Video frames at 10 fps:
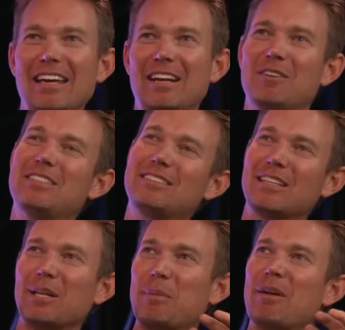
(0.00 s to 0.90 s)
you know, it's a
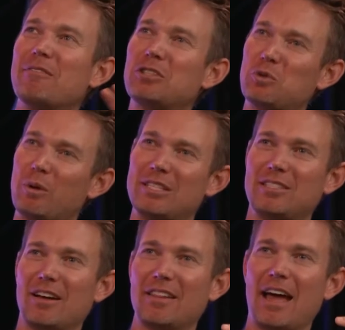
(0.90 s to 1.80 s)
little bit of a twist
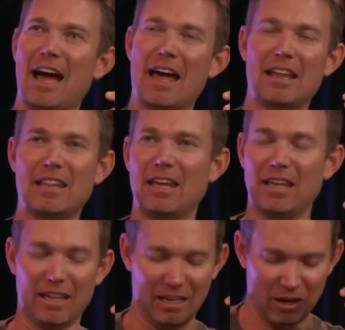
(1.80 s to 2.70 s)
on that, and
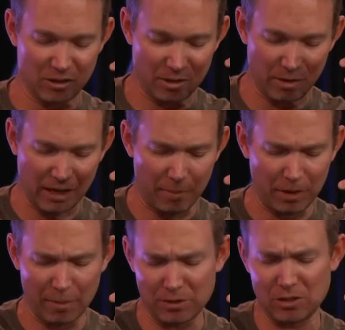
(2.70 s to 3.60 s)
they, you know, some of the
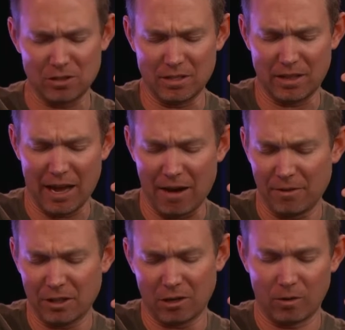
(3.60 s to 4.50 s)
couple episodes that they have
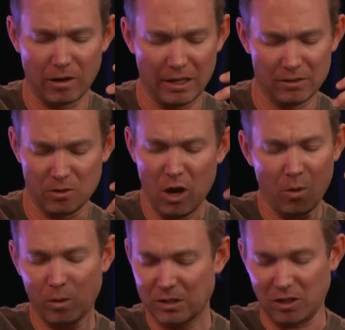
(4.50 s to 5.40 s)
on there already is
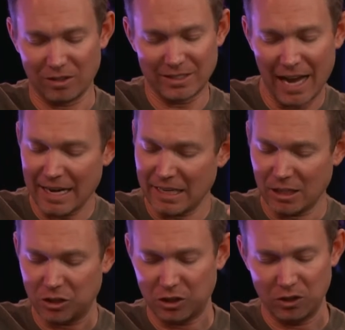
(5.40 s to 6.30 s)
one's called Daddy
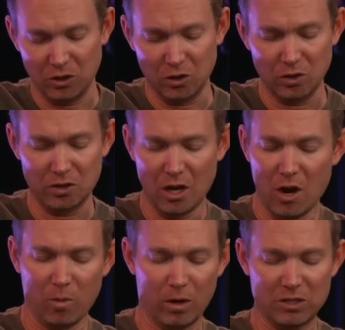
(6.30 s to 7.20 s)
Issues,
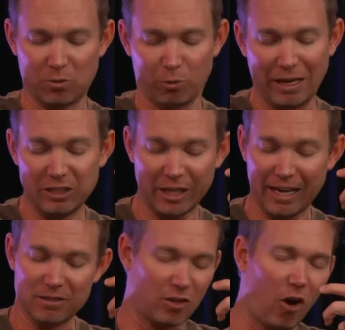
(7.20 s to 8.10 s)
one's Rage
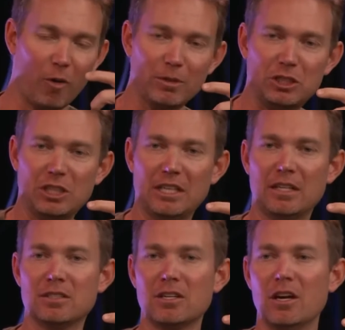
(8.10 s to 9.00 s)
Against All
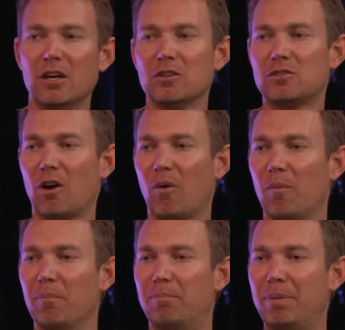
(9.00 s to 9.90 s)
Machines. So
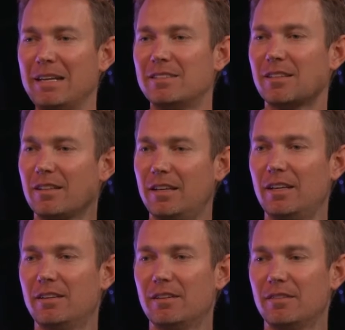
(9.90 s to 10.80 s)

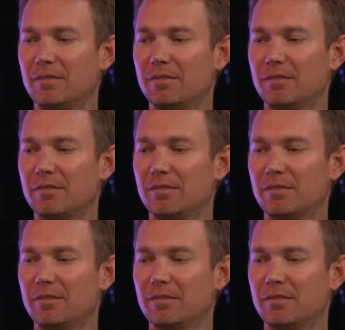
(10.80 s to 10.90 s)
basically, what's the